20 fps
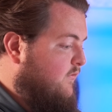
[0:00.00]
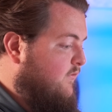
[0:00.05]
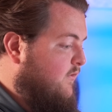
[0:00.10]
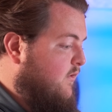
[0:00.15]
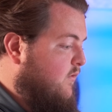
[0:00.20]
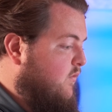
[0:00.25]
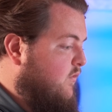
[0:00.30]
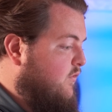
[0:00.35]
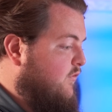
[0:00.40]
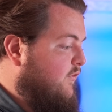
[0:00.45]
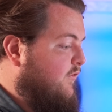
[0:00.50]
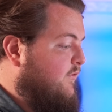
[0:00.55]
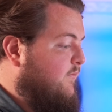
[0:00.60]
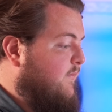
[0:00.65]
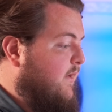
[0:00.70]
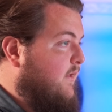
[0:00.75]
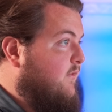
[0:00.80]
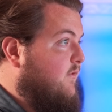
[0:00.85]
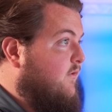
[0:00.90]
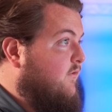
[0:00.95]
So we'll just
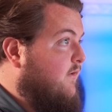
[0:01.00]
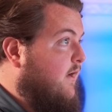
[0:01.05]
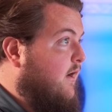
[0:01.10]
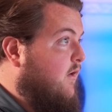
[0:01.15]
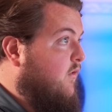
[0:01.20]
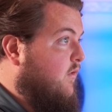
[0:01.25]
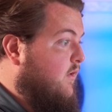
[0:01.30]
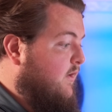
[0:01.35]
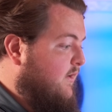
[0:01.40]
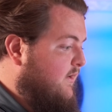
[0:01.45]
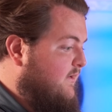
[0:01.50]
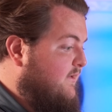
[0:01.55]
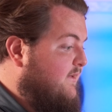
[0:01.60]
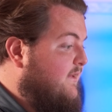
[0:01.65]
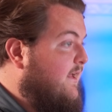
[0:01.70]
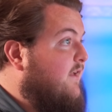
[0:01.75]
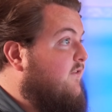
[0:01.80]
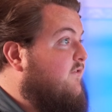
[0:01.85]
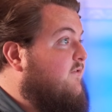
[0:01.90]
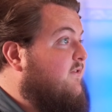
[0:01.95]
make this our
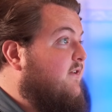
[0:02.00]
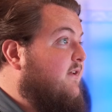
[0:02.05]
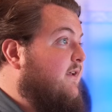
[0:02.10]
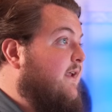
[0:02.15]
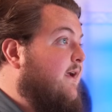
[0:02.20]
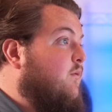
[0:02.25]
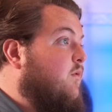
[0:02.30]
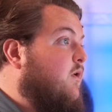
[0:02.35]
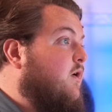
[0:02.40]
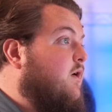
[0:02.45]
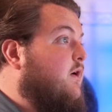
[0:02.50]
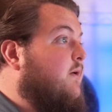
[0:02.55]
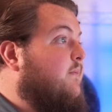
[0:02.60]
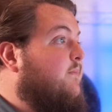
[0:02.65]
guest network.